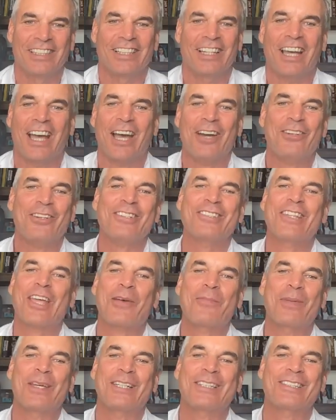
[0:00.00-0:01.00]
how does
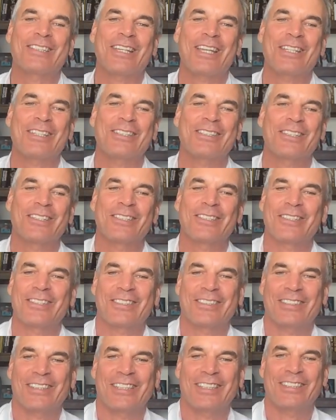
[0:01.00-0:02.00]
that make
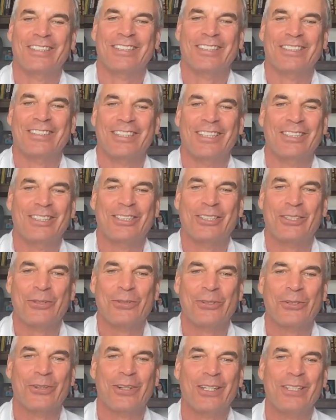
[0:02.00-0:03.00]
sense it's
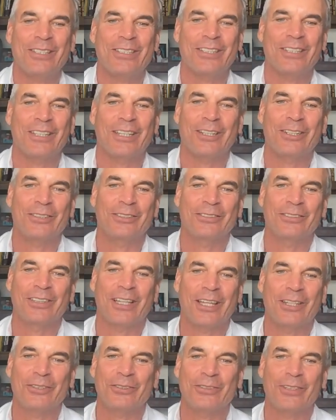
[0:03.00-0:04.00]
so crazy i don't
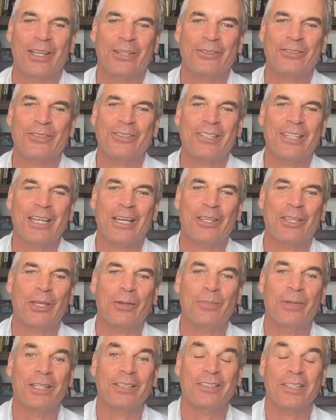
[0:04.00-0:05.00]
i don't i don't see how that
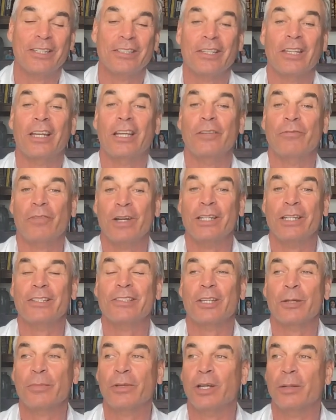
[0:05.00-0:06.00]
makes sense you find
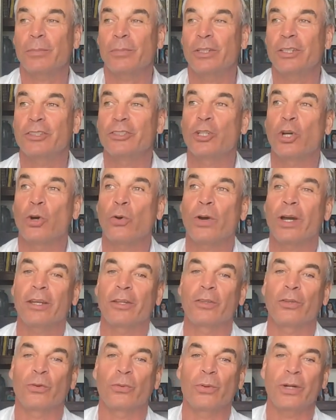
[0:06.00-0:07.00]
some companies go out
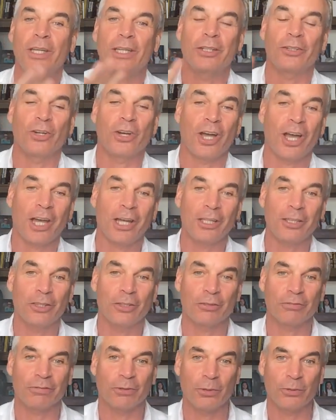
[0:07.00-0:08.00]
of their way to hide
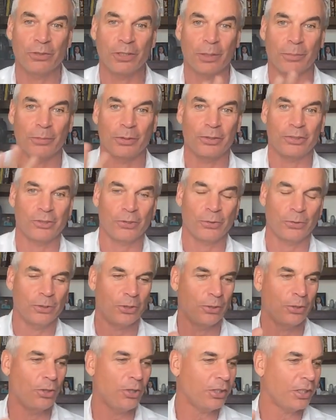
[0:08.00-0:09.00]
their phone number so
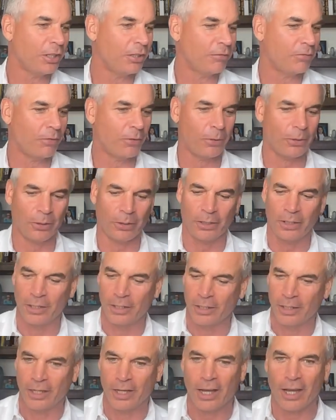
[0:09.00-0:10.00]
you're looking for
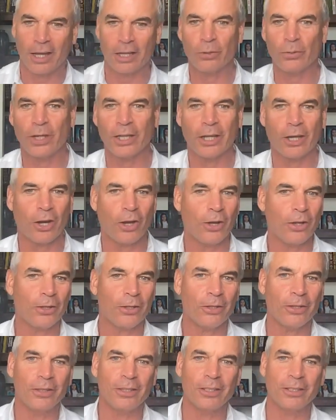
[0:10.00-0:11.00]
how do I
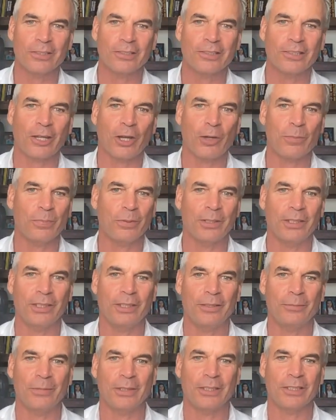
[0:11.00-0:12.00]
call this
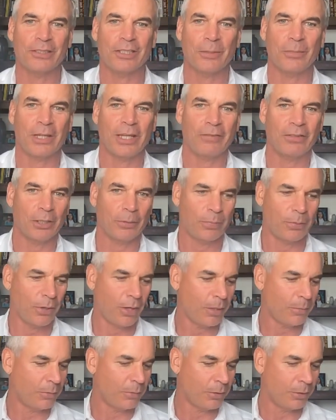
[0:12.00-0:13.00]
company because I'm having a
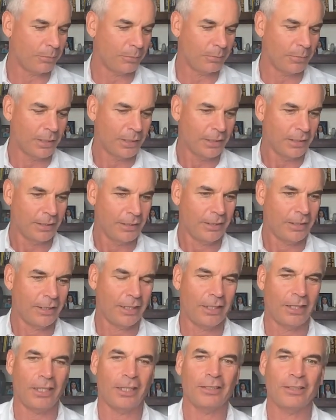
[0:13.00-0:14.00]
problem?
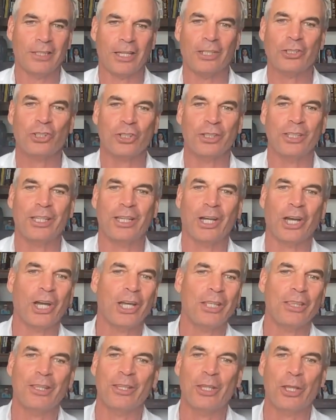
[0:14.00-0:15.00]
And they intentionally
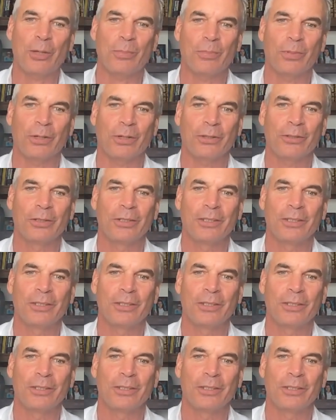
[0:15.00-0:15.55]
hide the number.